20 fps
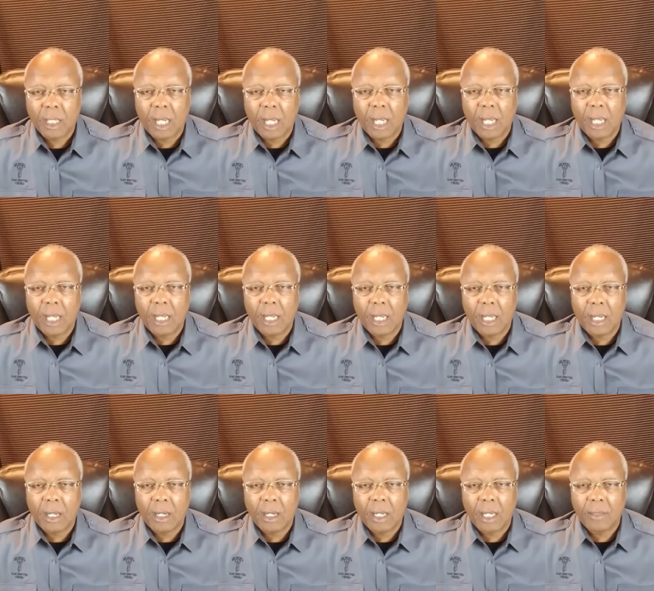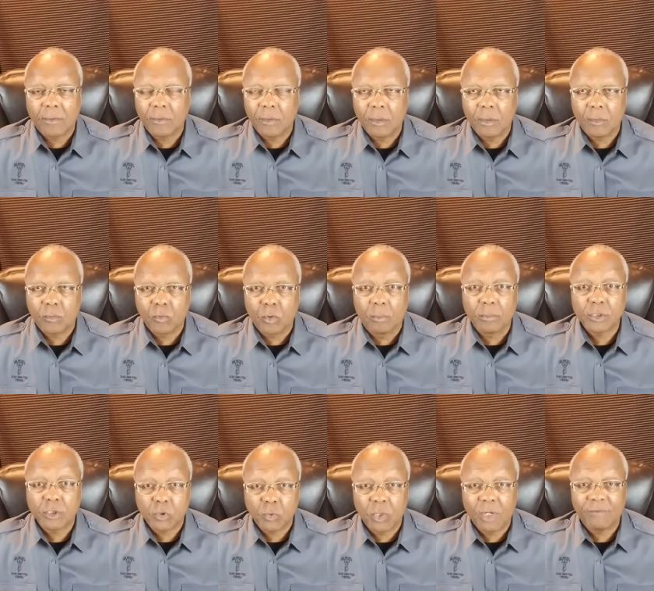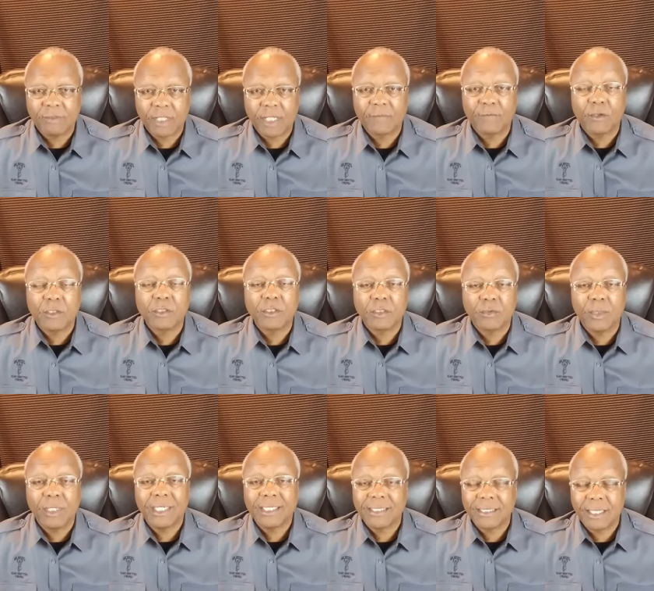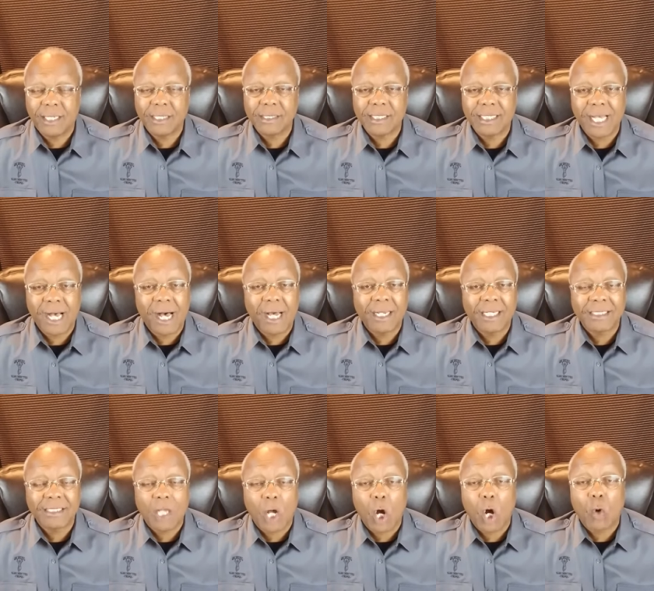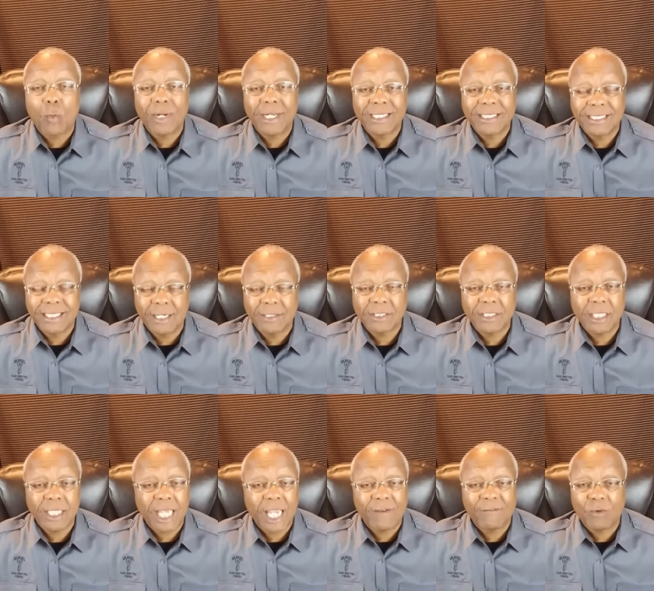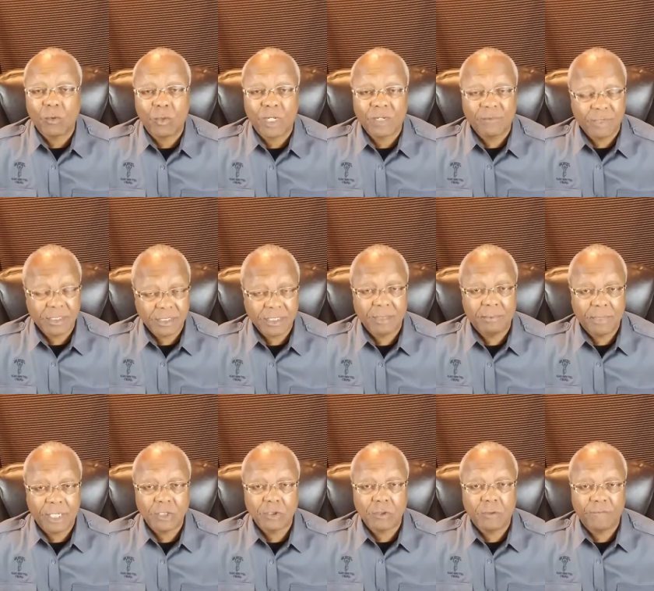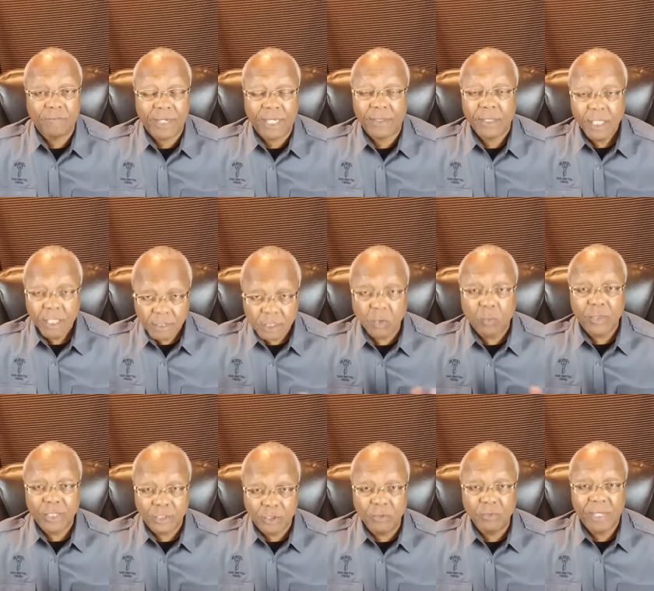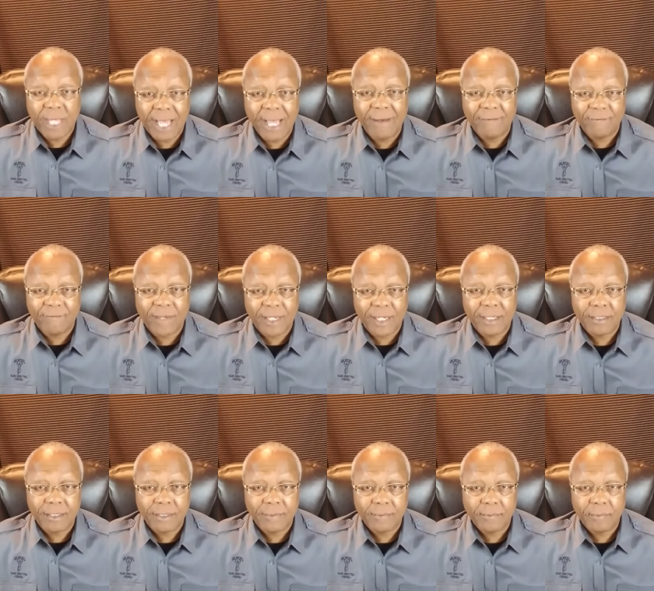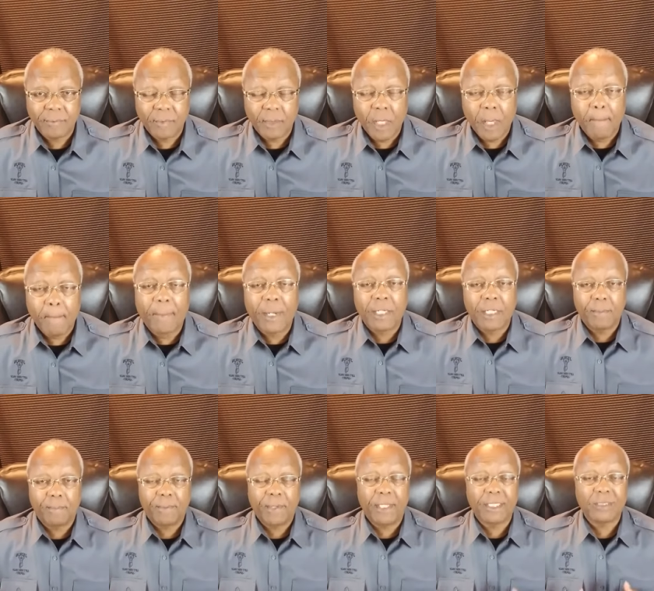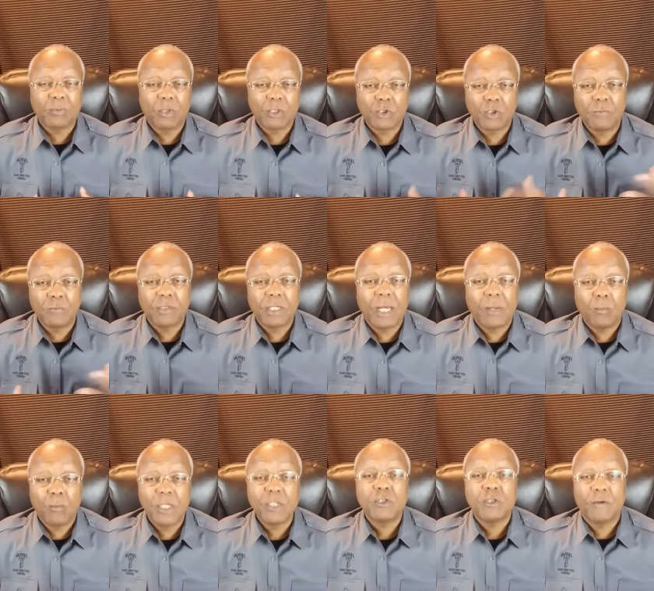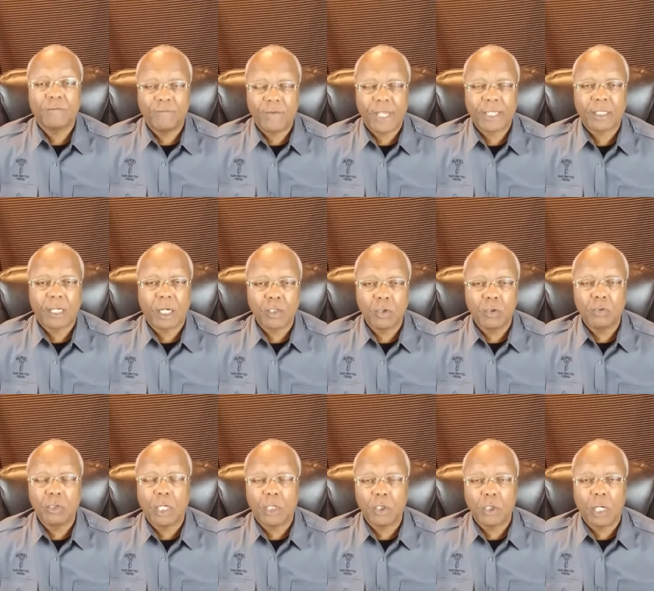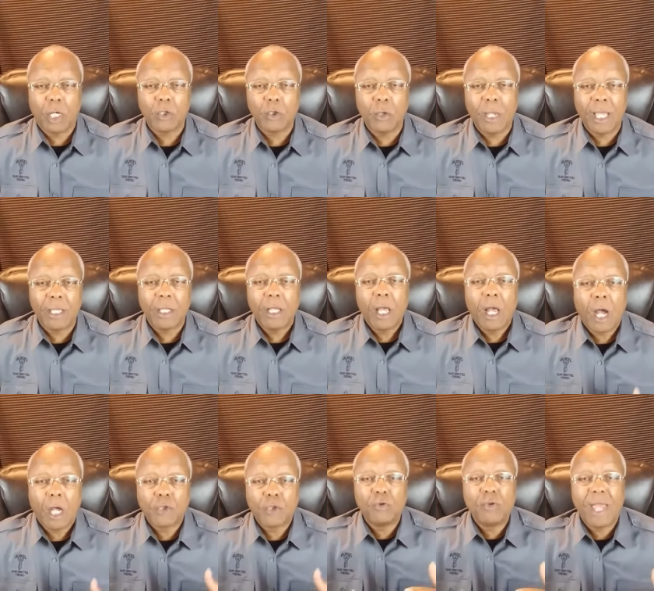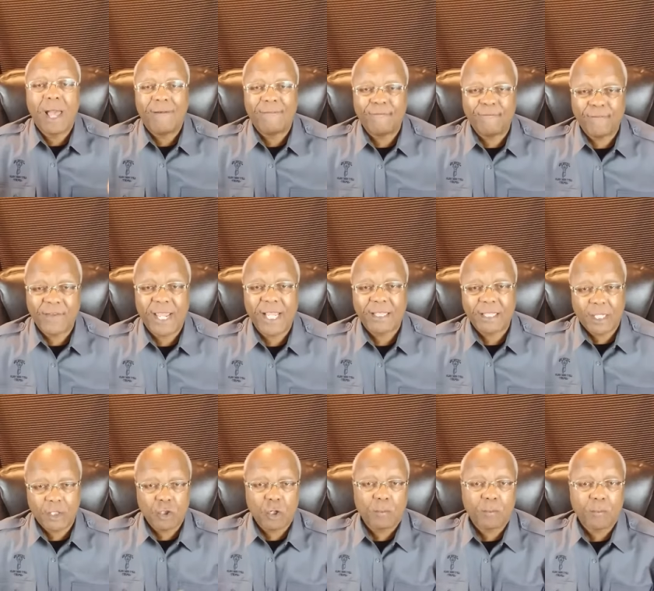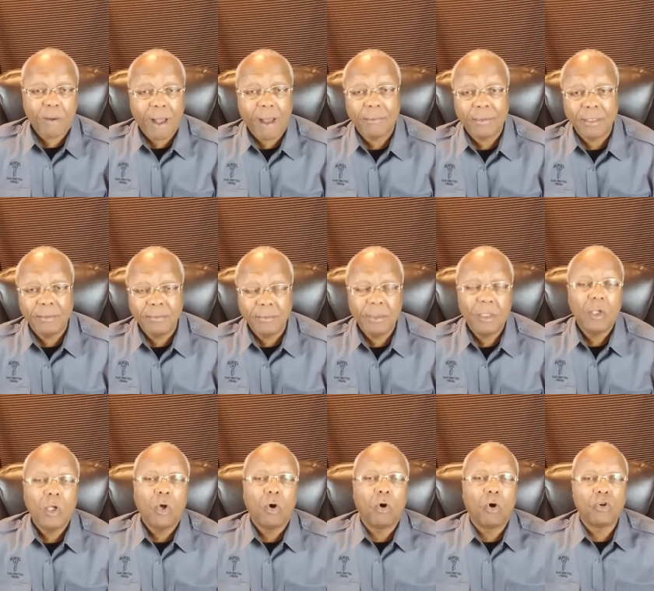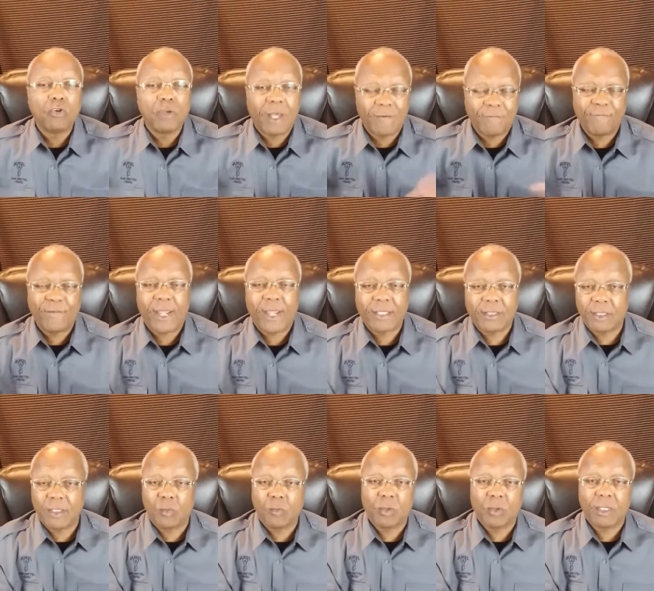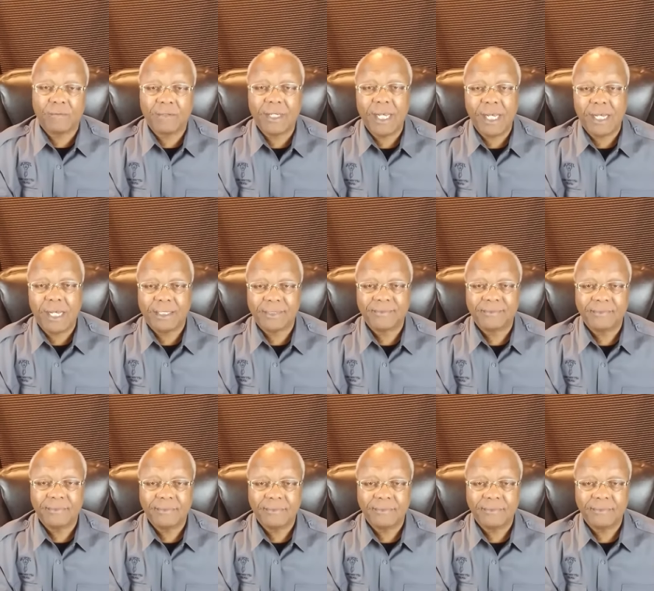uh, uh, uh, Romans 12, I think verse 3, it says, God has already dealt to every one of us the measure of faith. So we do have faith. But it depends what you've done with your faith. Are you, are you, are you, are you have faith in your problem or you have faith in the word of God?